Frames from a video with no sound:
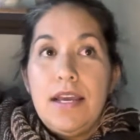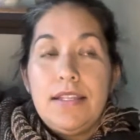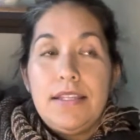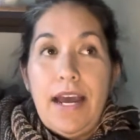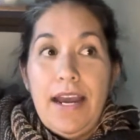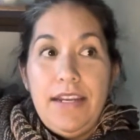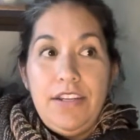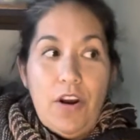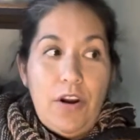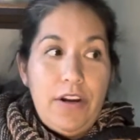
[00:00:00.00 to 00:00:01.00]
dyed
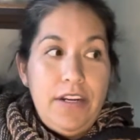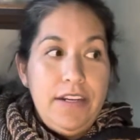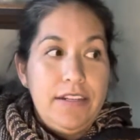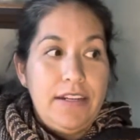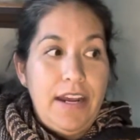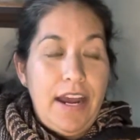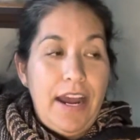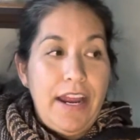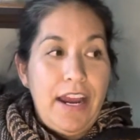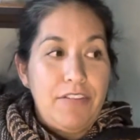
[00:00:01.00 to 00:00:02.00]
yarn, I
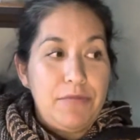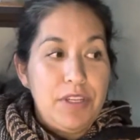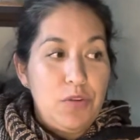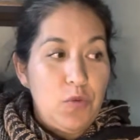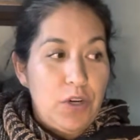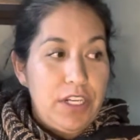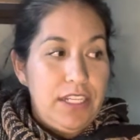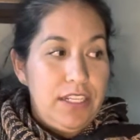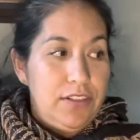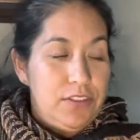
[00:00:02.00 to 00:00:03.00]
have been
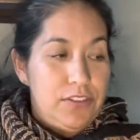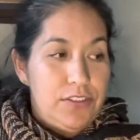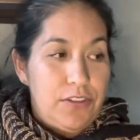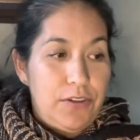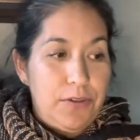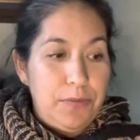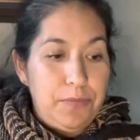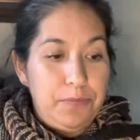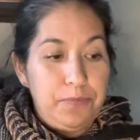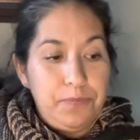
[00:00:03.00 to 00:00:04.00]
working on
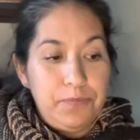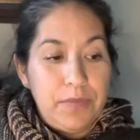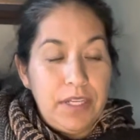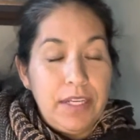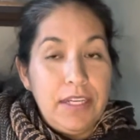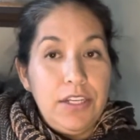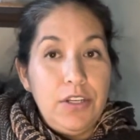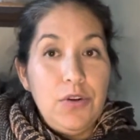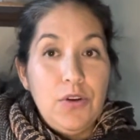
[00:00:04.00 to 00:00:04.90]
some new